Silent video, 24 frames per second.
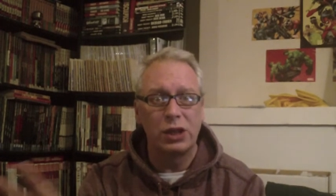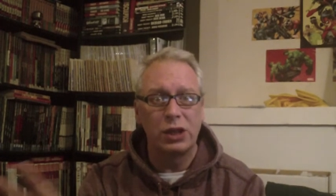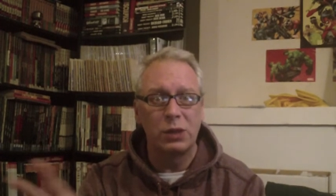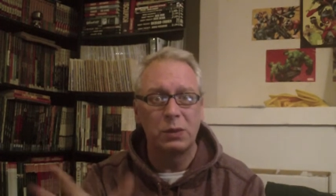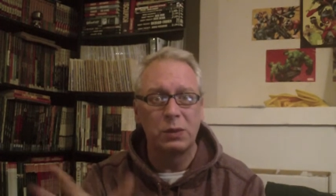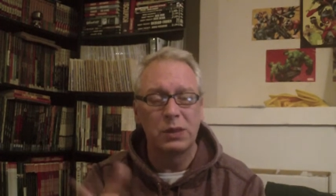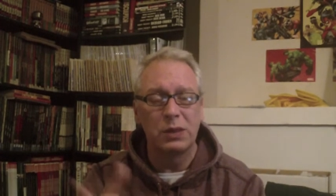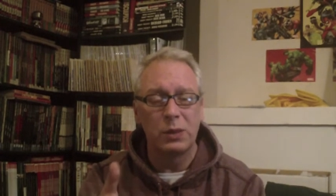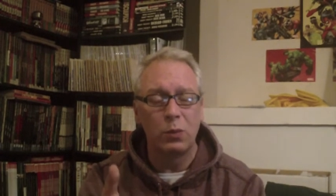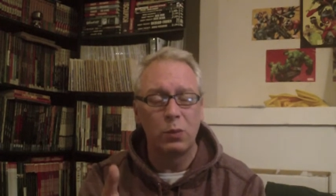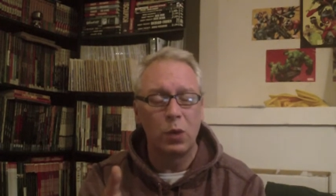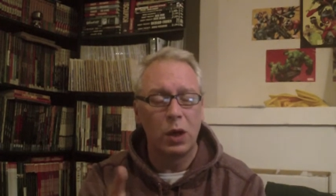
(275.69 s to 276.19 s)
She
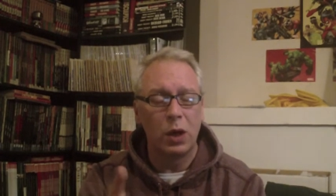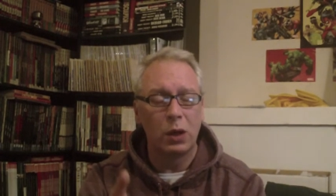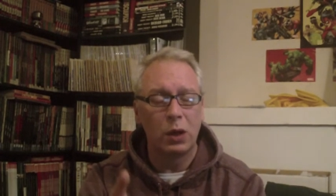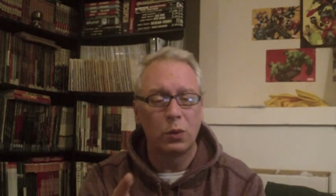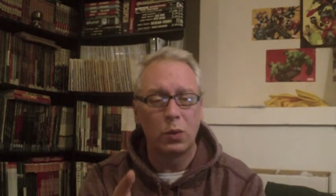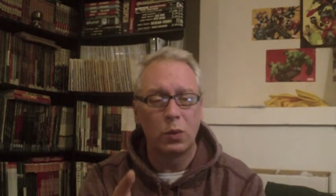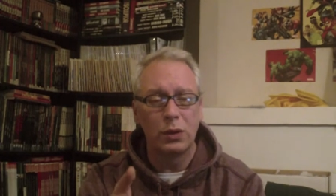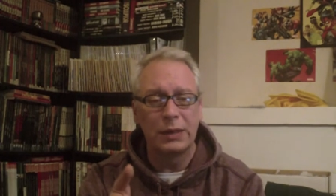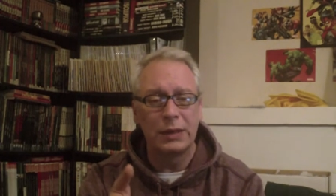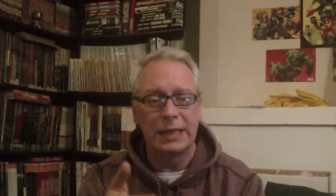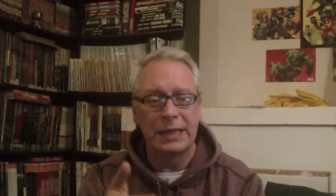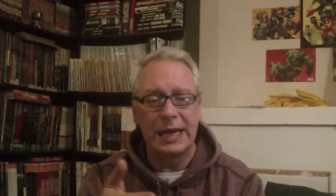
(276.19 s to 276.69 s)
was in World
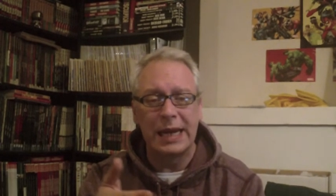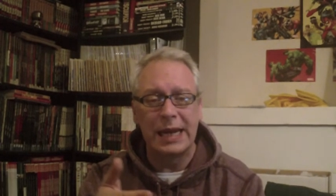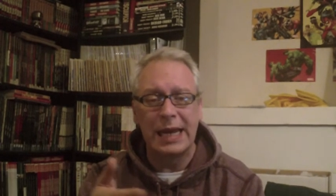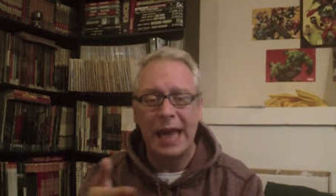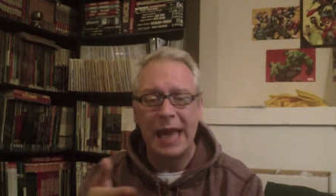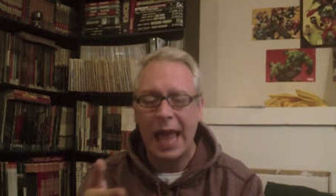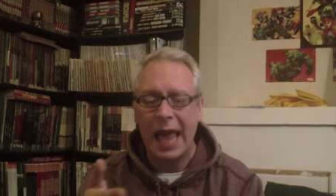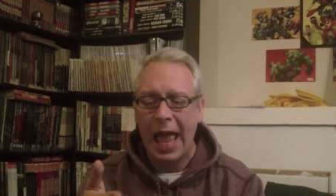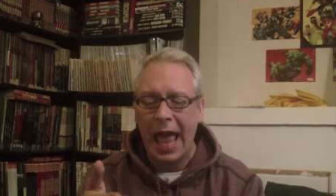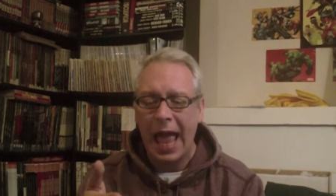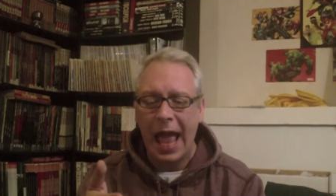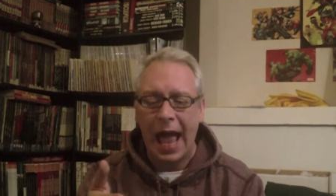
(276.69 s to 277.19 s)
War
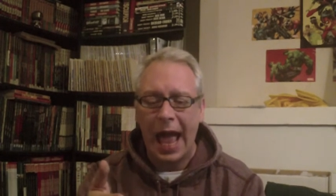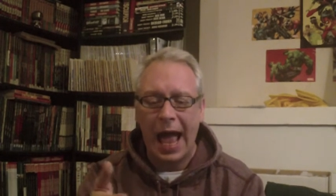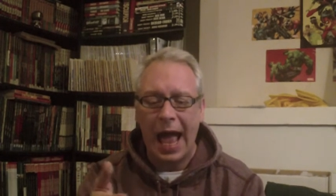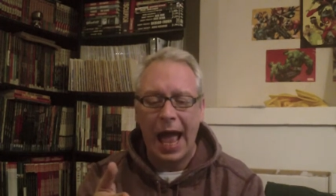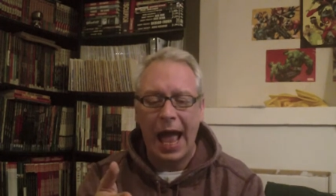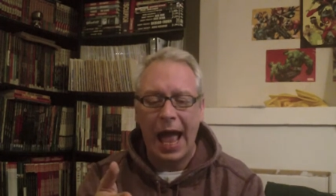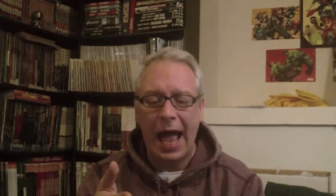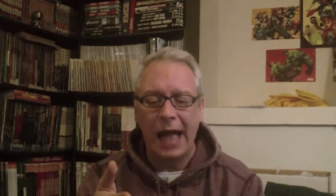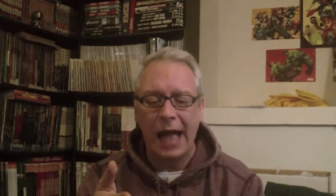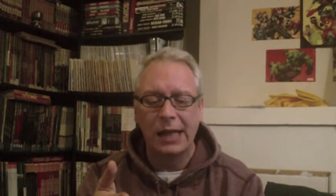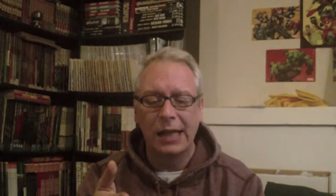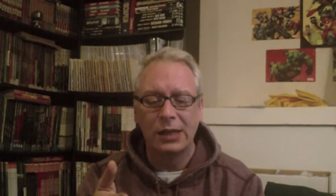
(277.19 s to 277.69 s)
Z
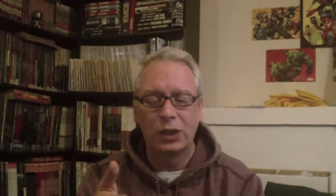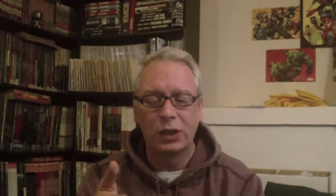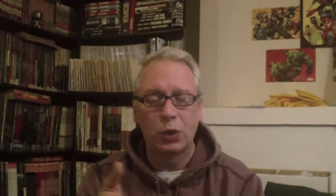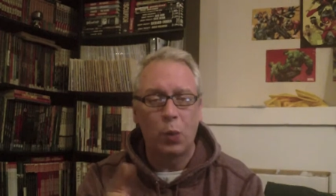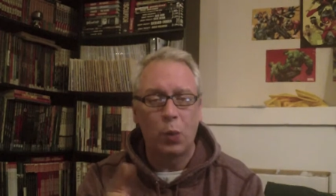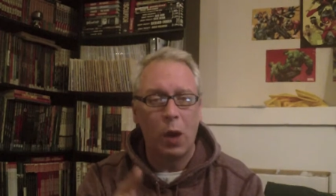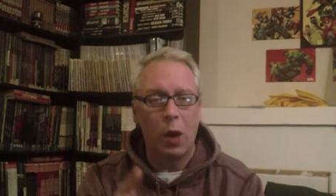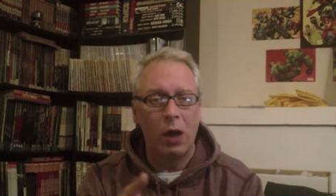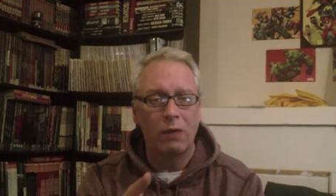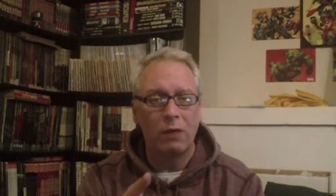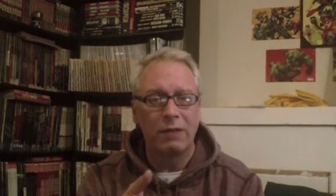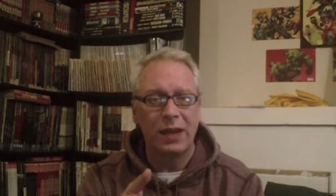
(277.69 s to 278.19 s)
and
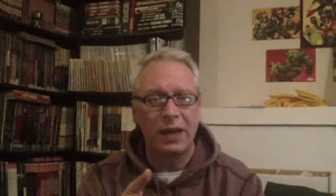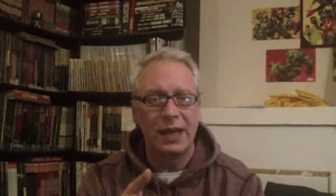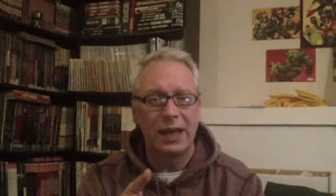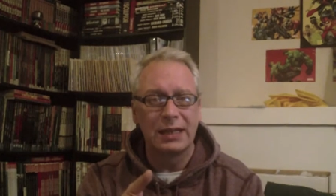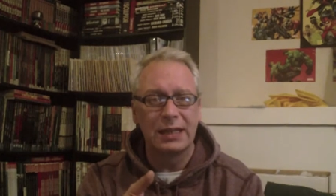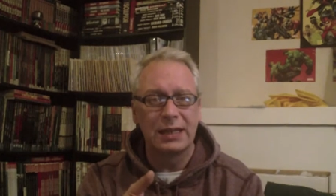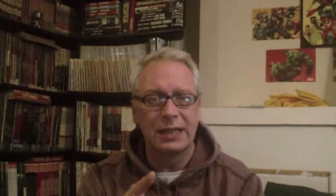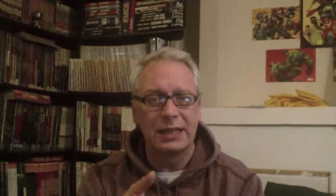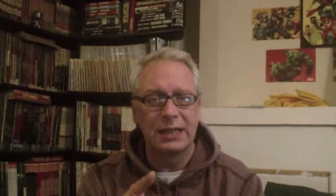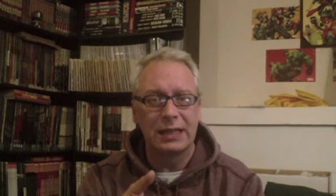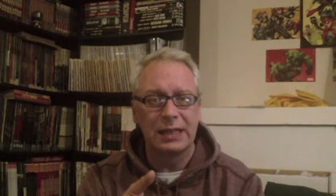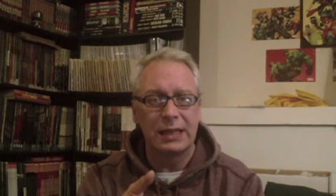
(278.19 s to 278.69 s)
12
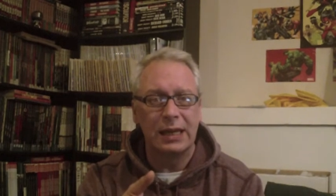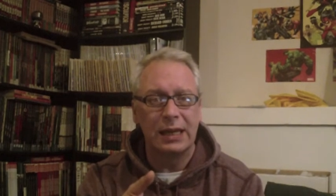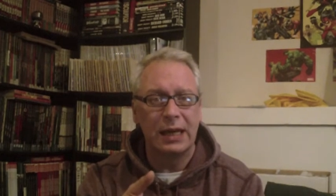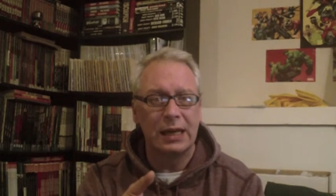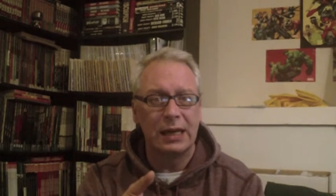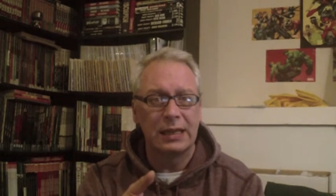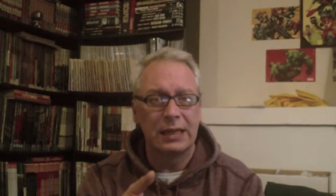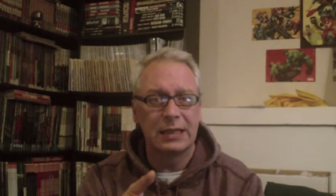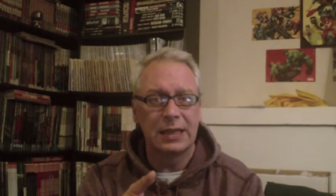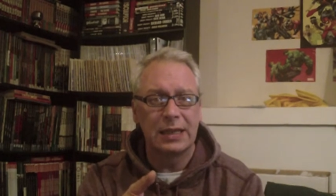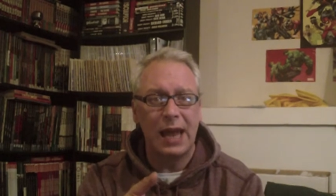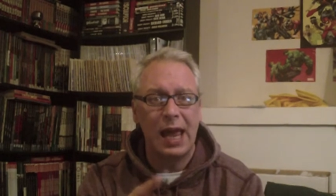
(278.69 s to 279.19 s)
Years
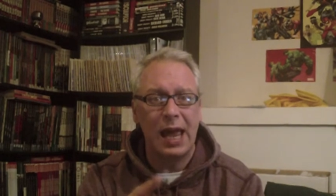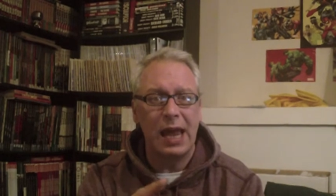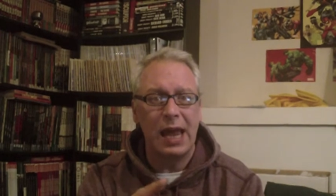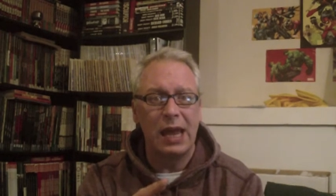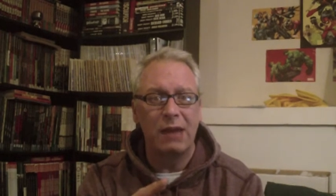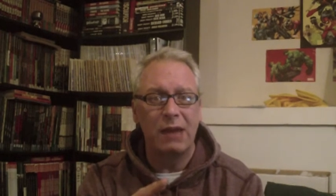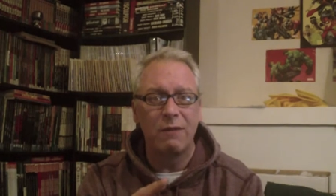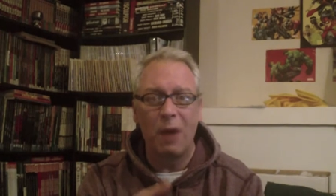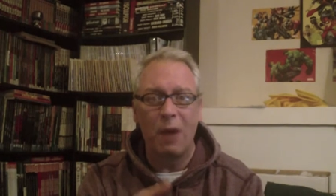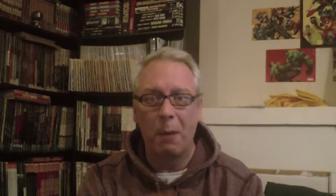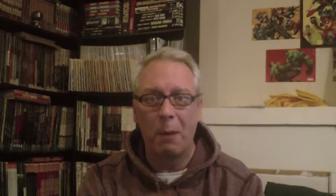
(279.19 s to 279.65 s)
a, Slave,